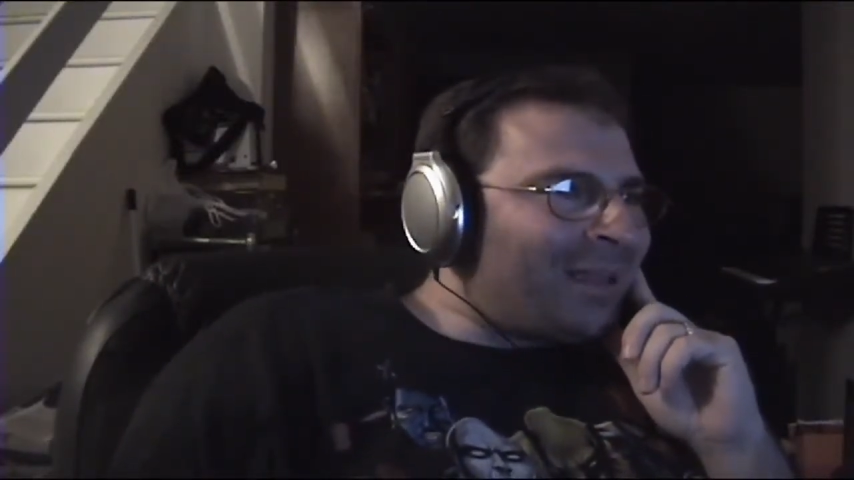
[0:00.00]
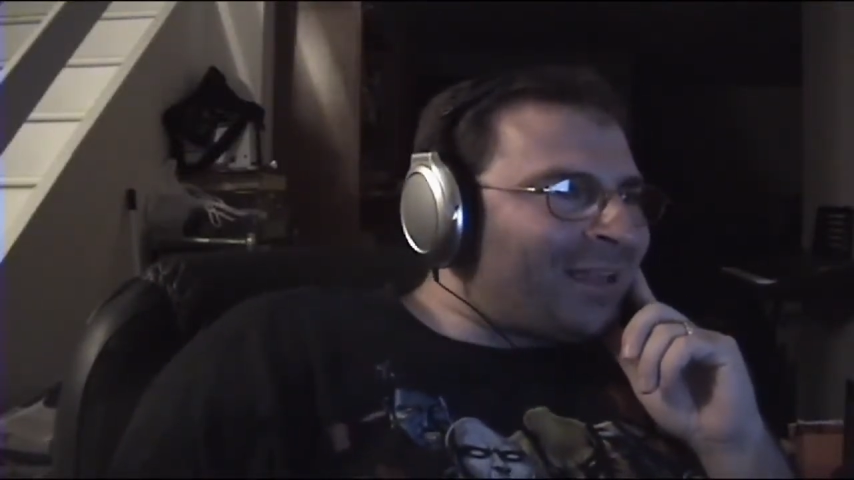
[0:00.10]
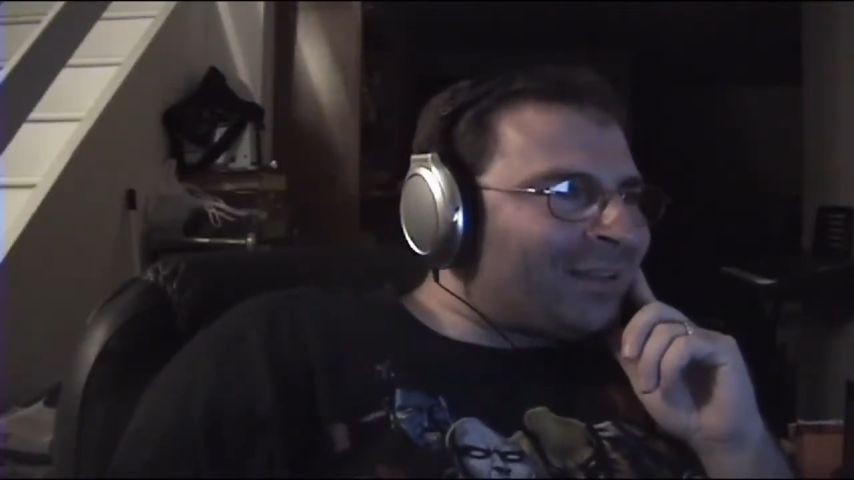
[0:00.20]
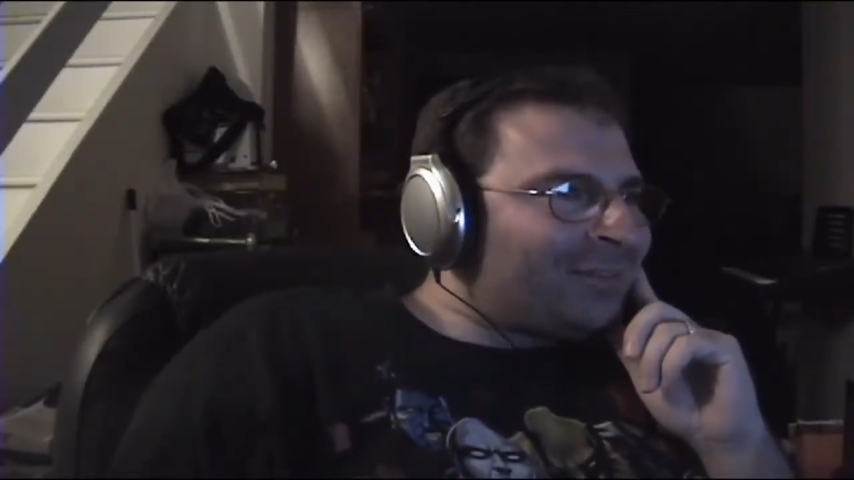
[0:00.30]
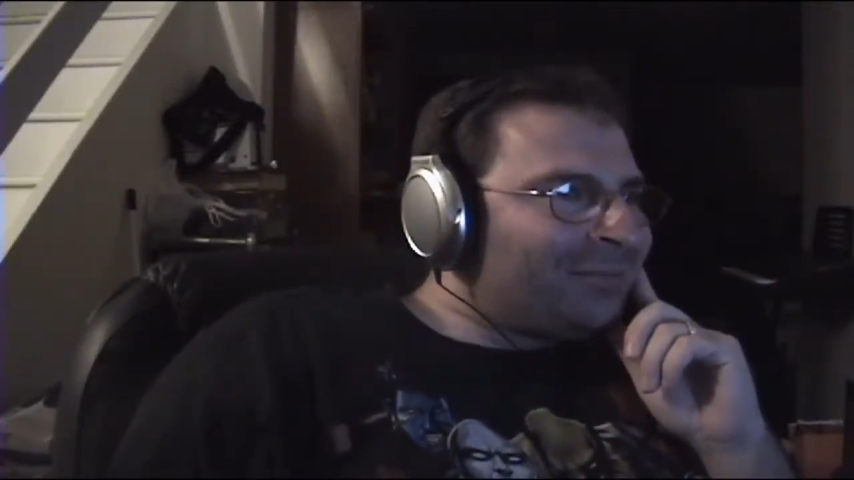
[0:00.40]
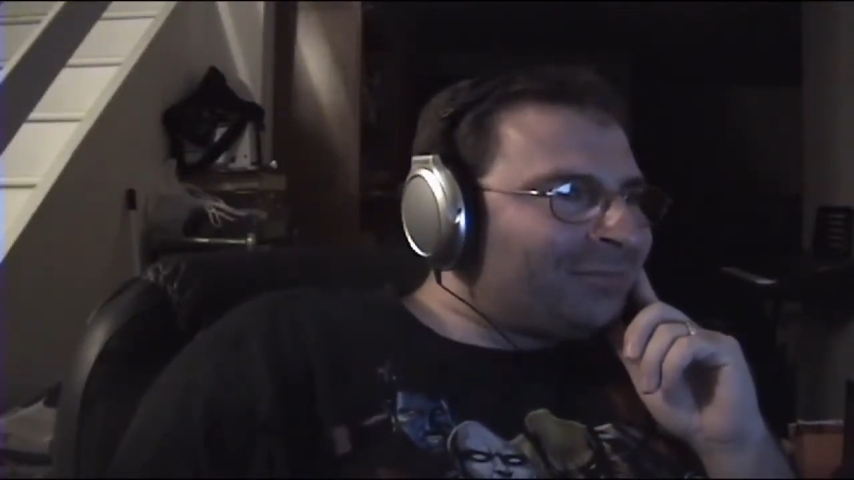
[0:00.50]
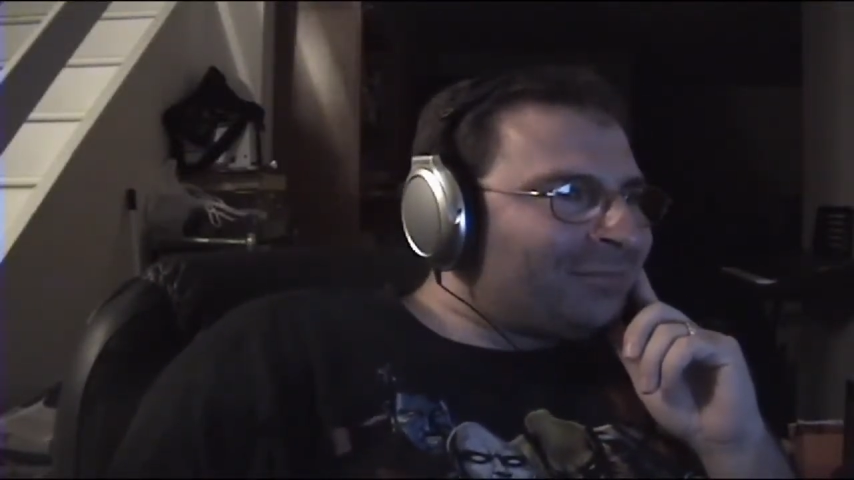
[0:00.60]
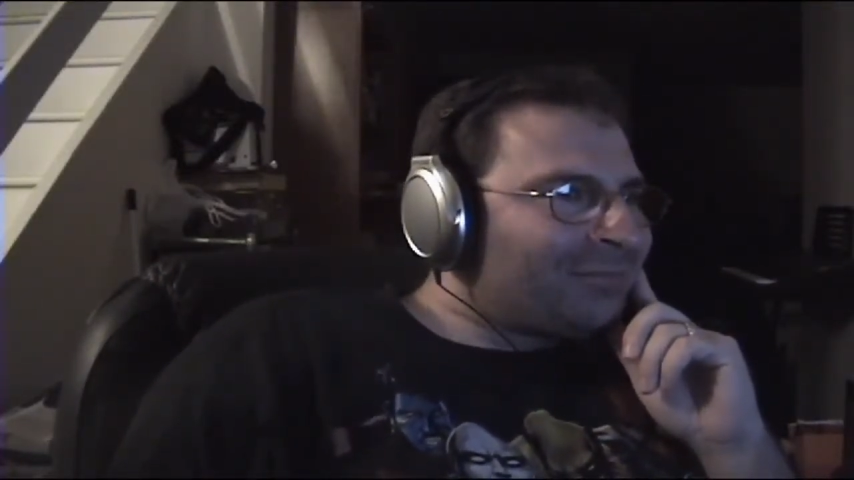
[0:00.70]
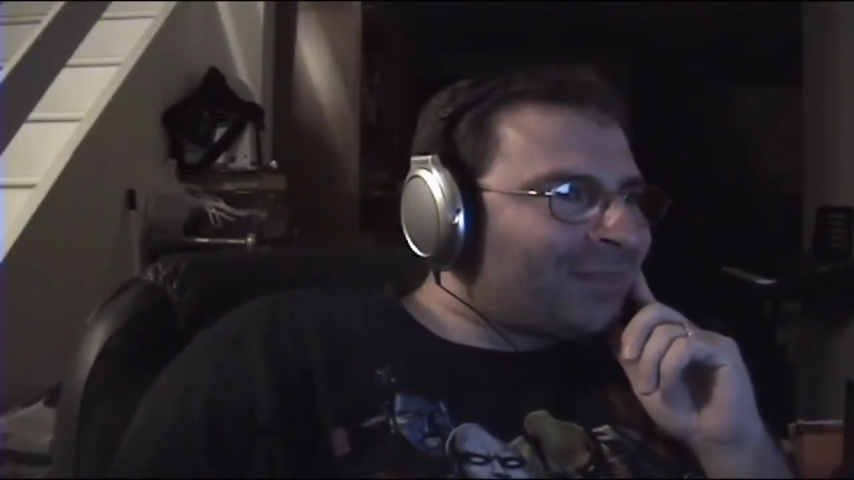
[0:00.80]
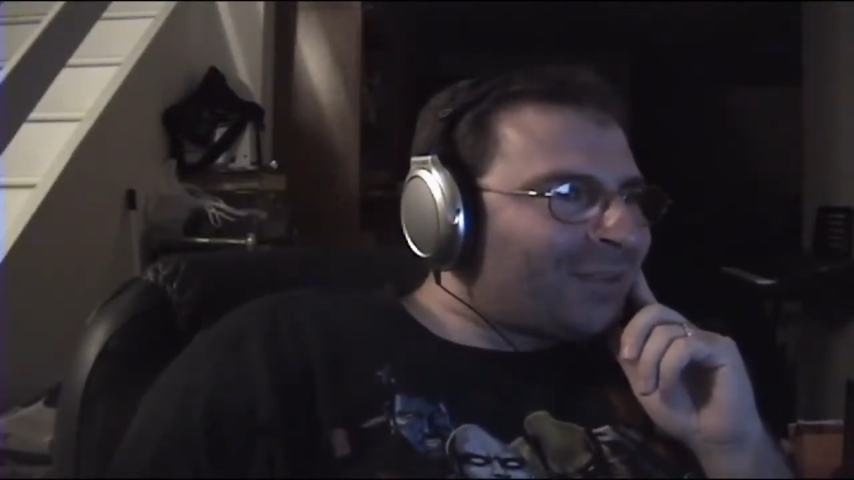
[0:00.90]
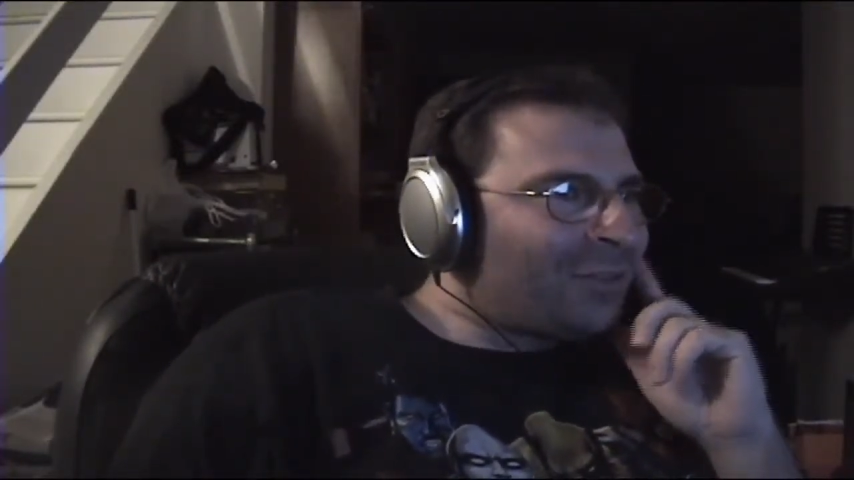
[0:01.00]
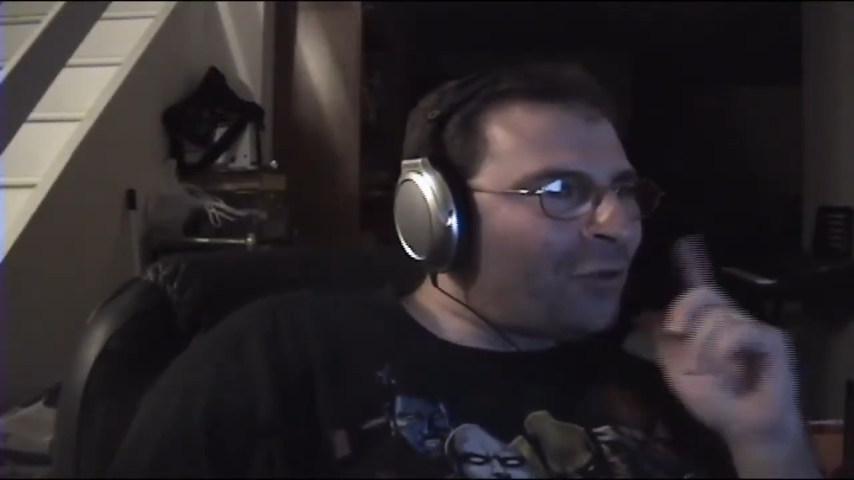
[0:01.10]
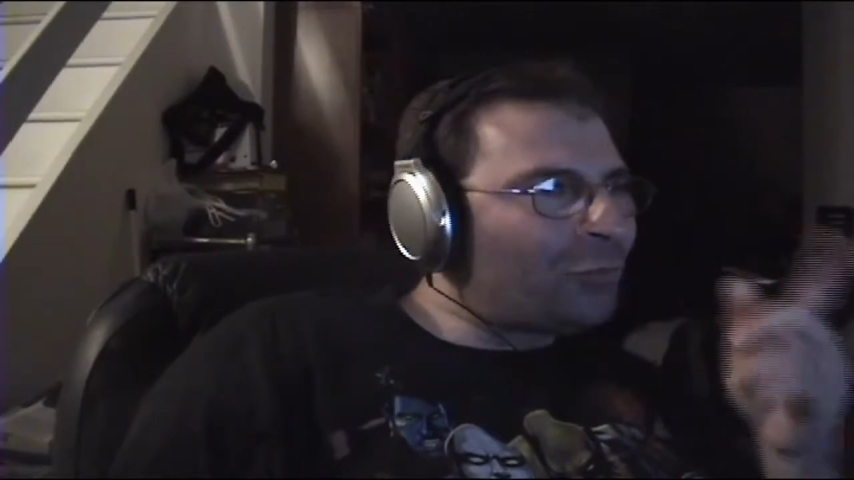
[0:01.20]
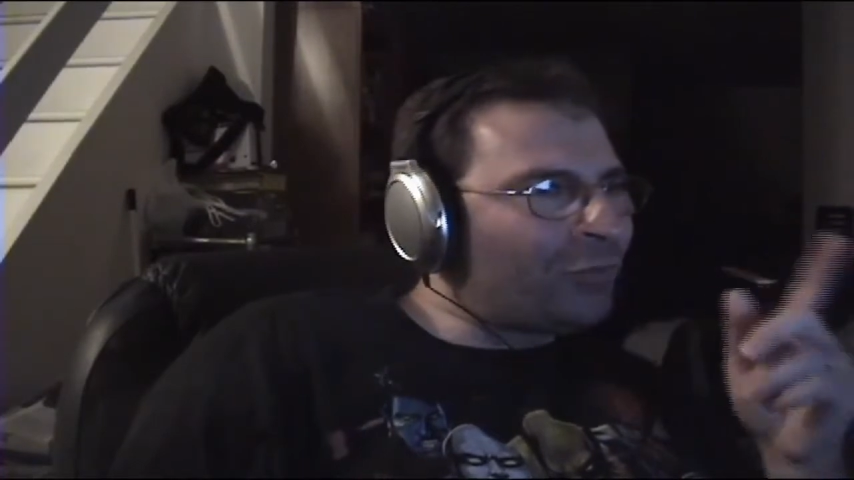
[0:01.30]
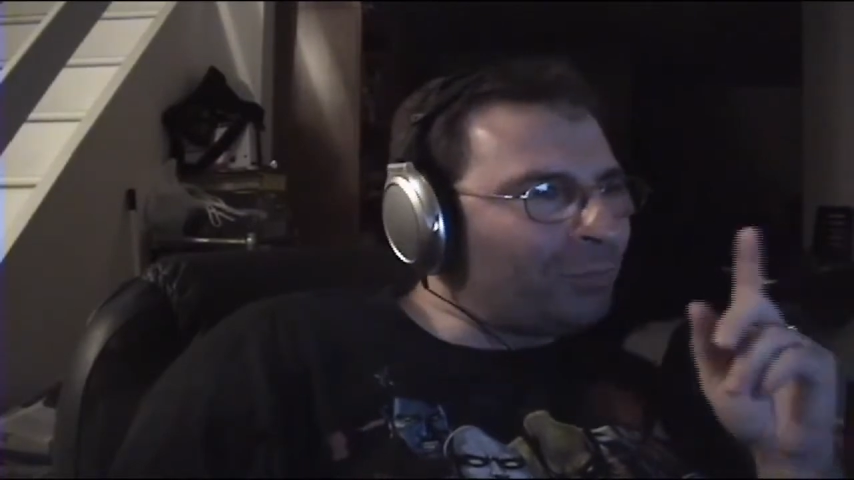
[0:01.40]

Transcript: Man, those